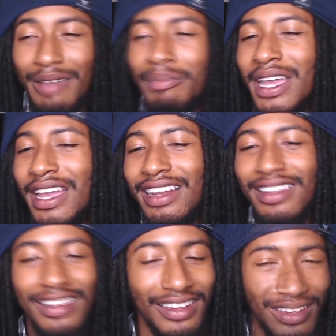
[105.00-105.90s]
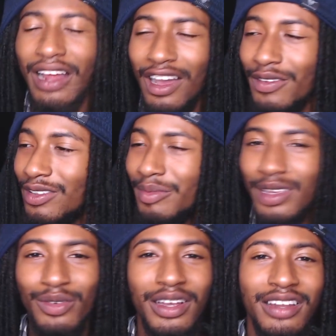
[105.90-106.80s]
man look i hope this
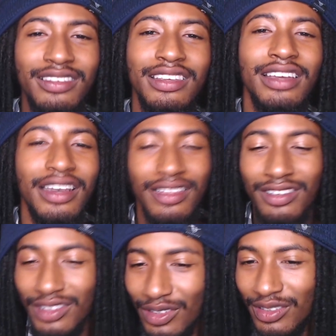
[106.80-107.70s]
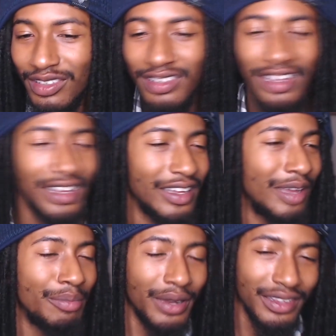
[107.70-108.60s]
means we're going to see other students uh,
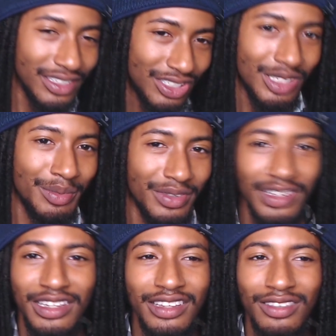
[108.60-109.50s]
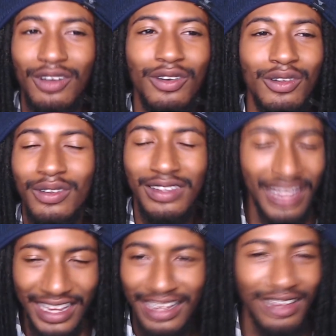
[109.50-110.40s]
apprenticeships in this whole
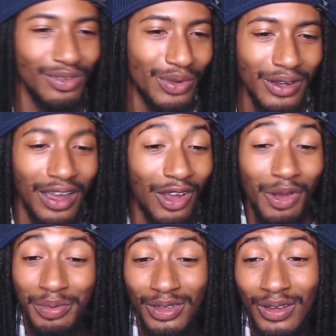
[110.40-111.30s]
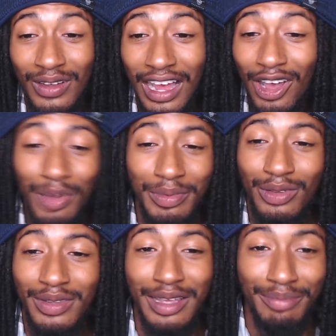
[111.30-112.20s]
thing as well i hope so i hope
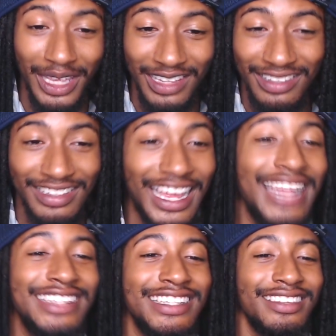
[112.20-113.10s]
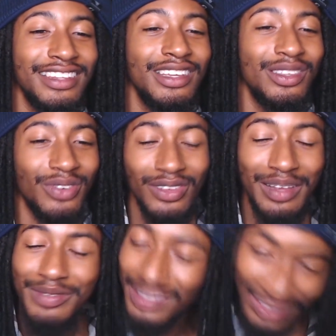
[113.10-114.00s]
that's what that means not just these folks
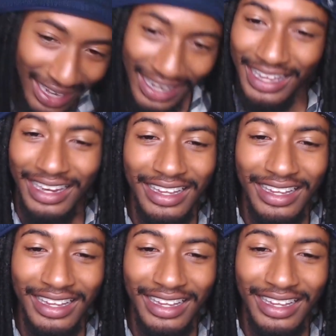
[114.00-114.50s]
i'm just saying